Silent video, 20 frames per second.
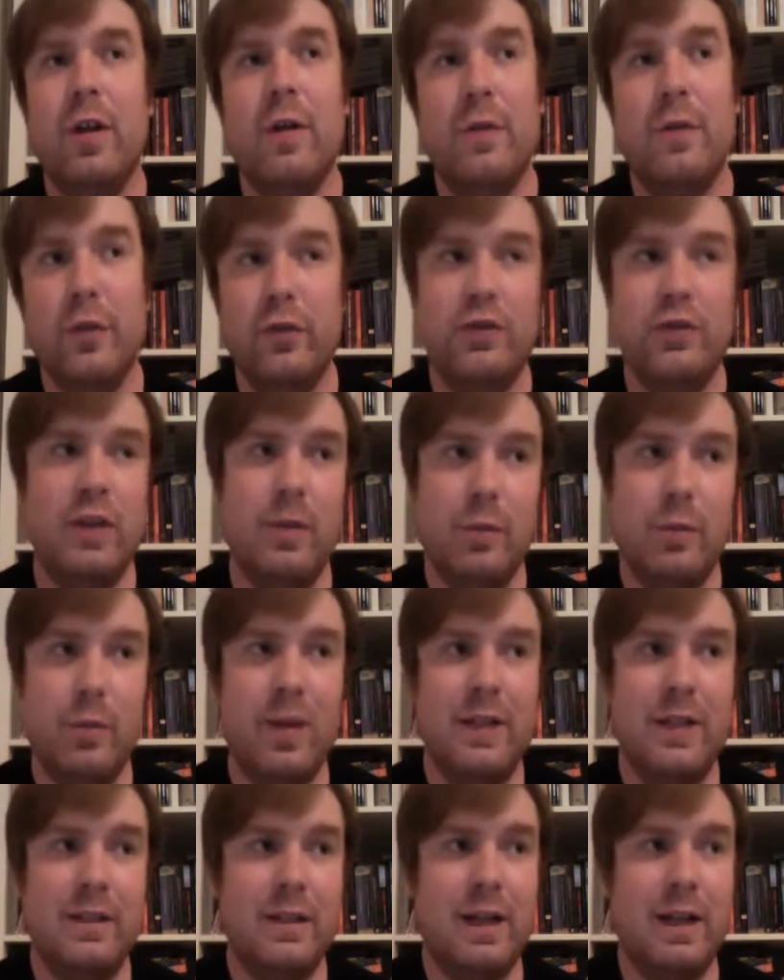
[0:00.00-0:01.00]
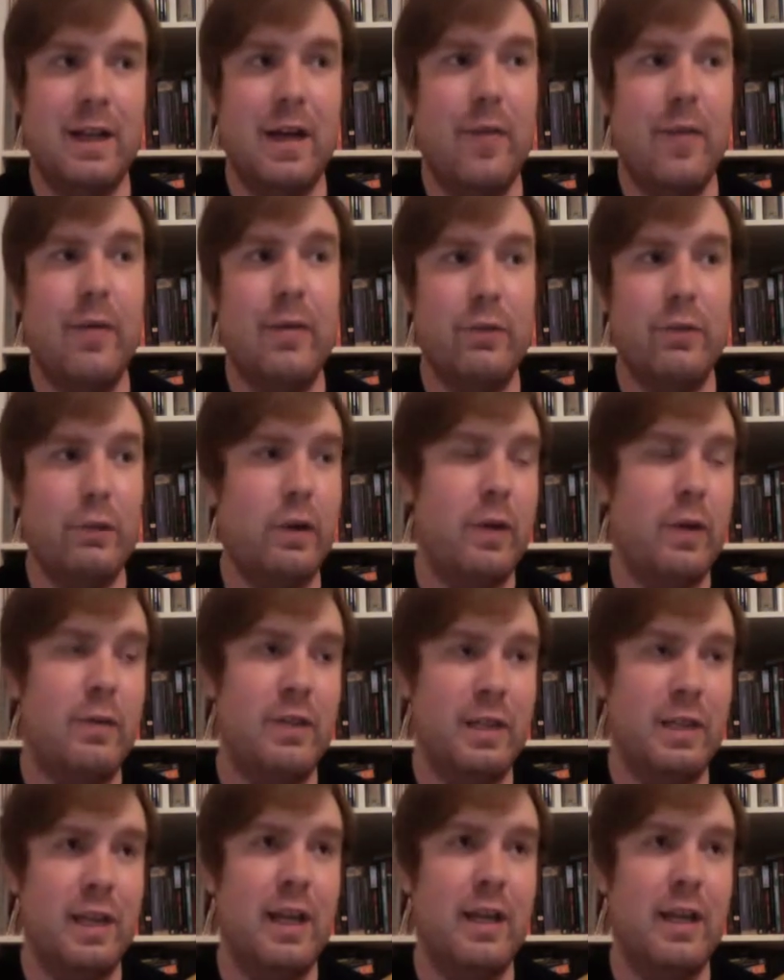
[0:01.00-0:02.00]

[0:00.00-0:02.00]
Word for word: those same romantic comedies when I was a kid.